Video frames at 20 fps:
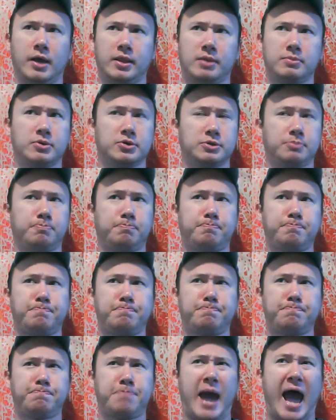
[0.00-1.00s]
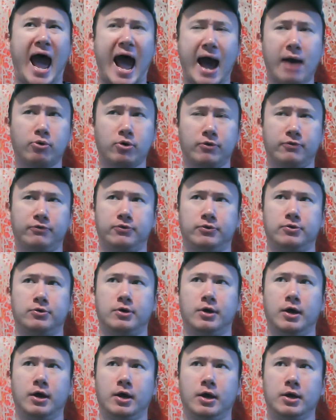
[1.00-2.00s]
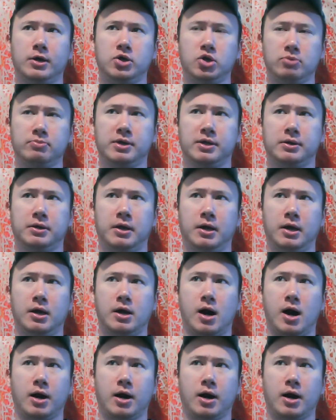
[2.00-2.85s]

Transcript: the most powerful human,